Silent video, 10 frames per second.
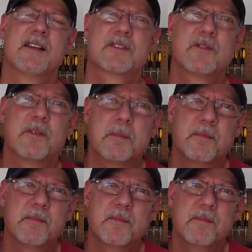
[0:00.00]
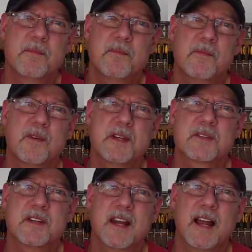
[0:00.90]
I guess the
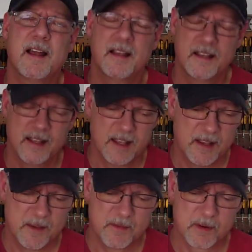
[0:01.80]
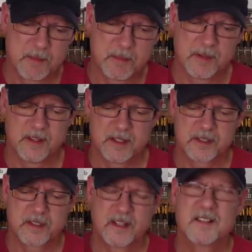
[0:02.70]
reason I remember
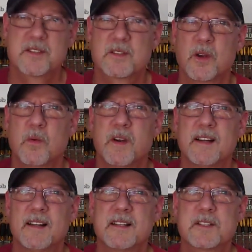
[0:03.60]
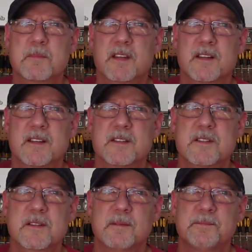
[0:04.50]
this so well is
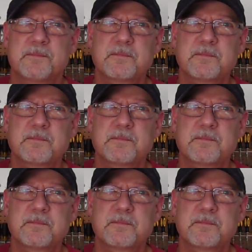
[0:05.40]
because